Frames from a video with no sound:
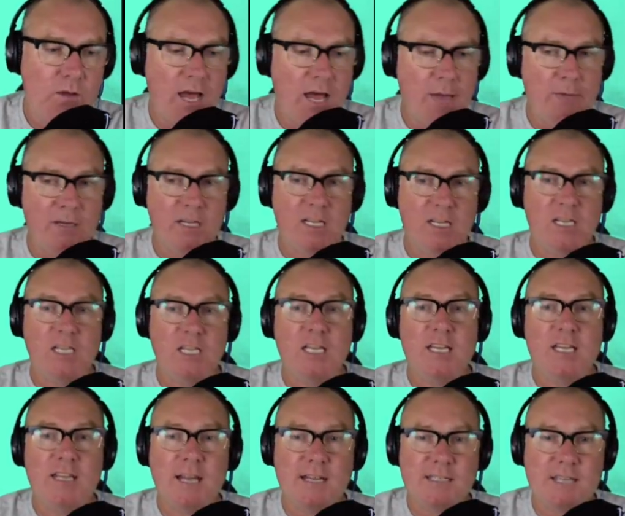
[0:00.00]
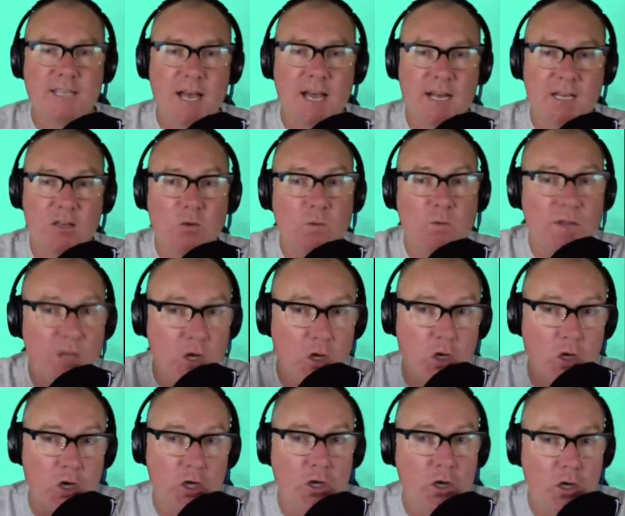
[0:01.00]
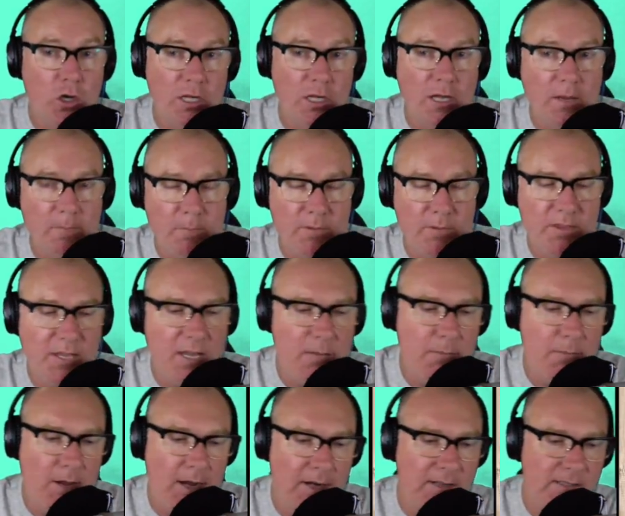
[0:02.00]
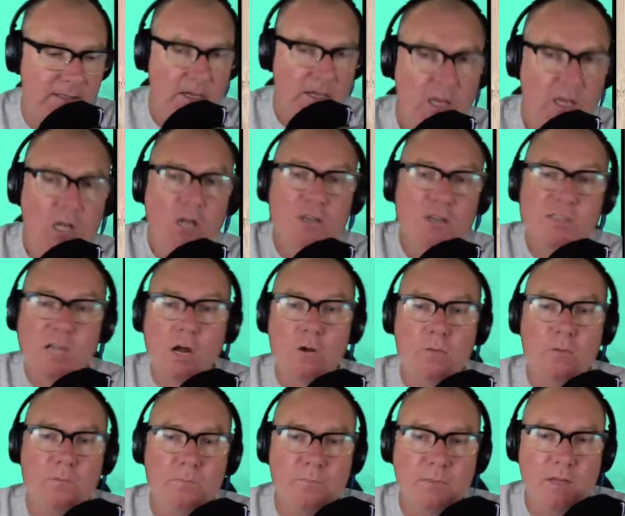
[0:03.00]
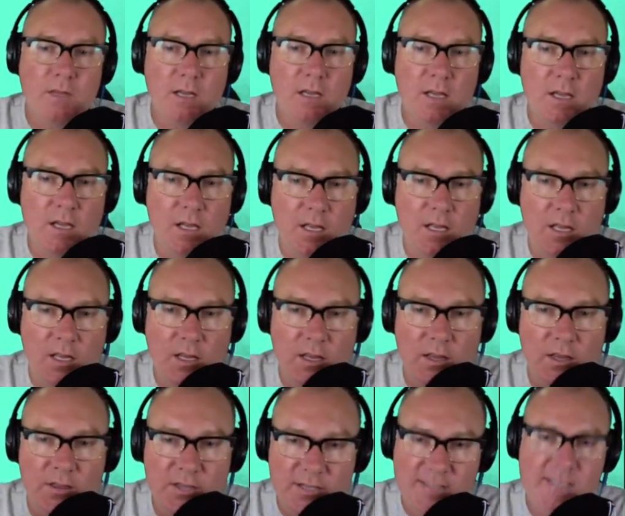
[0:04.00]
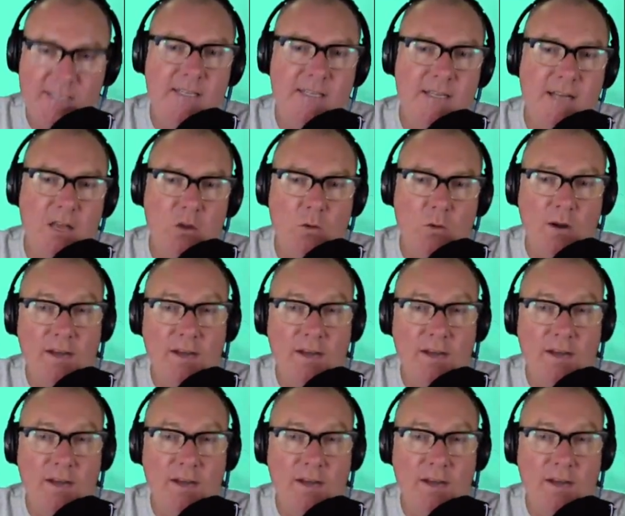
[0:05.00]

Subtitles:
able to clear that target that we heard earlier with the hit markers. So this is another one,